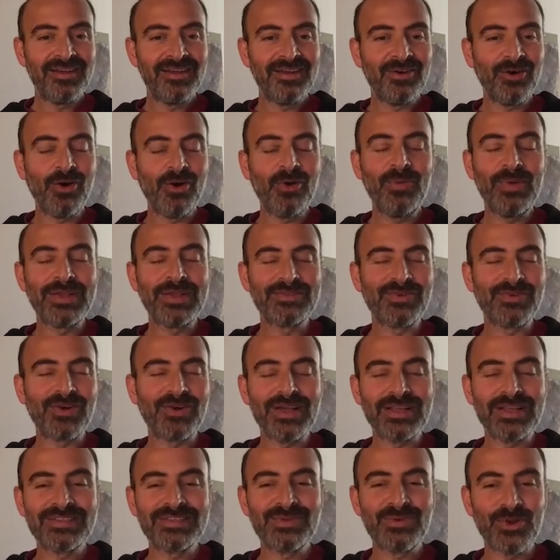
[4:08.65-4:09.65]
Always for
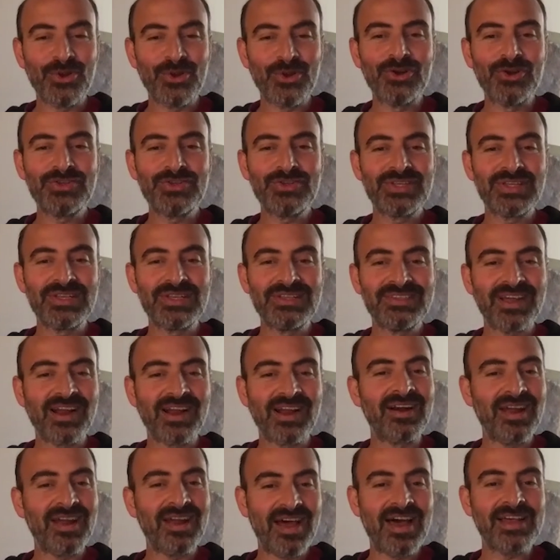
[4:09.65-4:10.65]
us, rehearsals
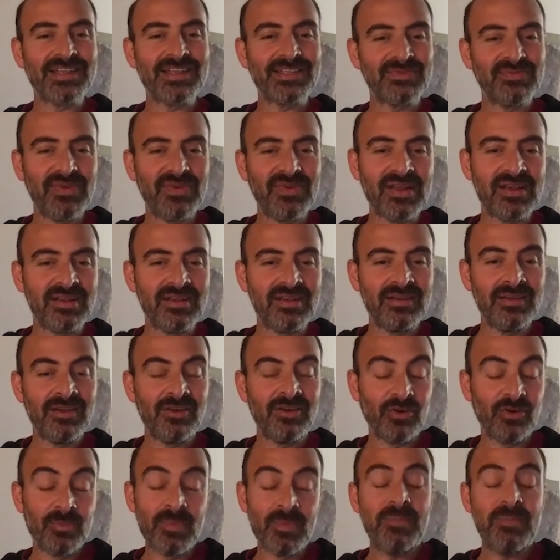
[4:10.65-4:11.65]
are as fun,
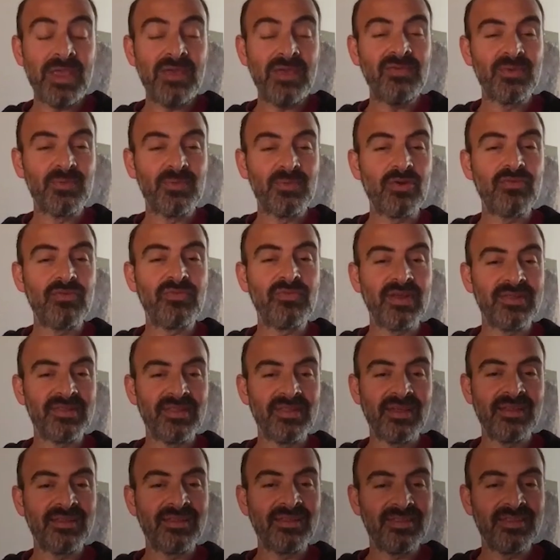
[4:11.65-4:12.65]
or maybe even more fun
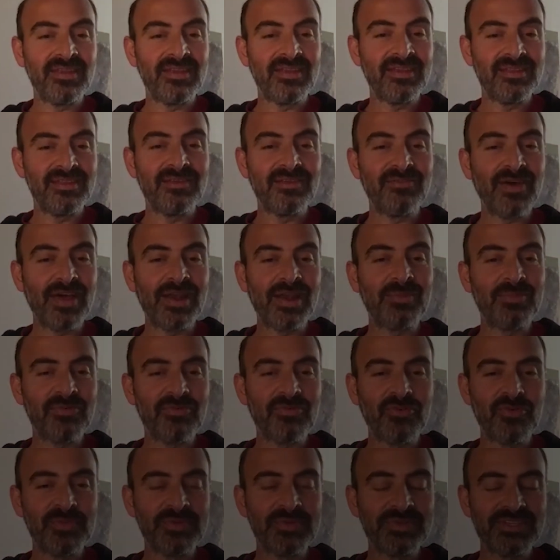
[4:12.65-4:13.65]
than the final
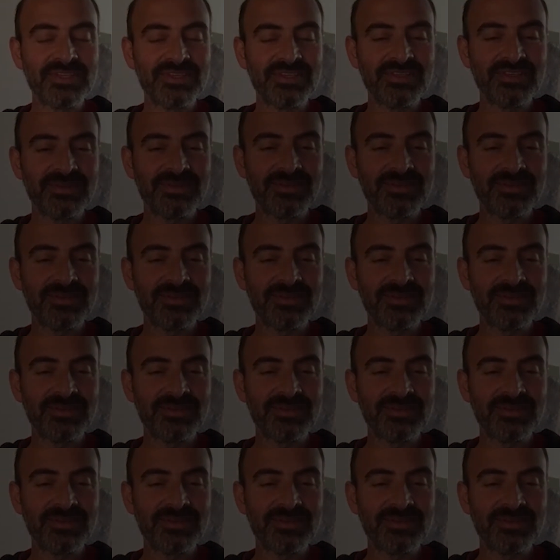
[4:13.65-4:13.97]
performances.